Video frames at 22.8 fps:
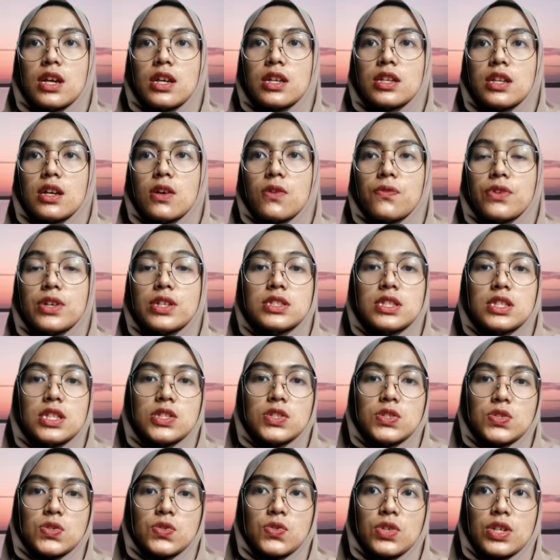the first
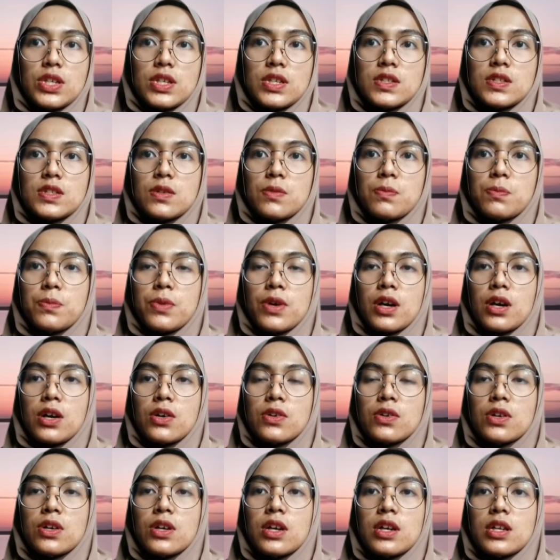issue is
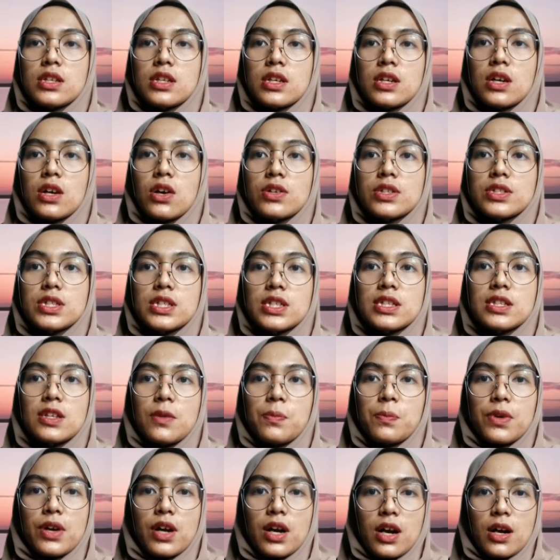about the original
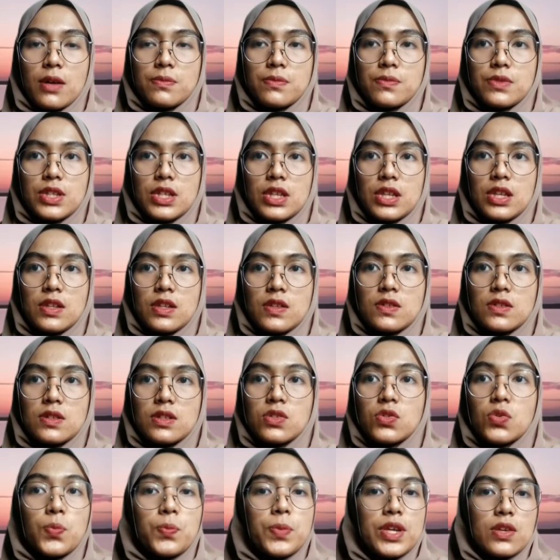triple arm is
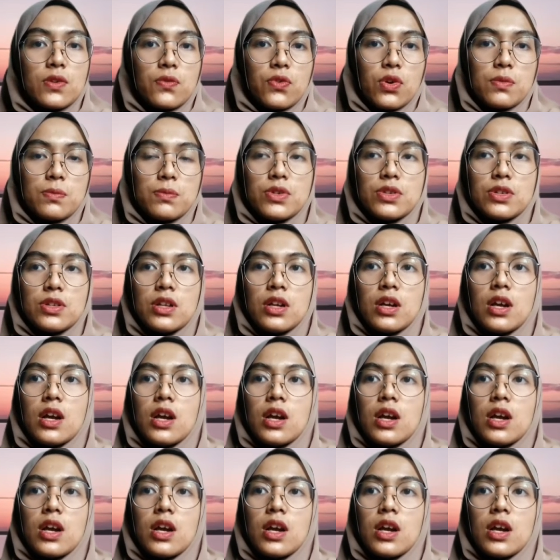too big for mold,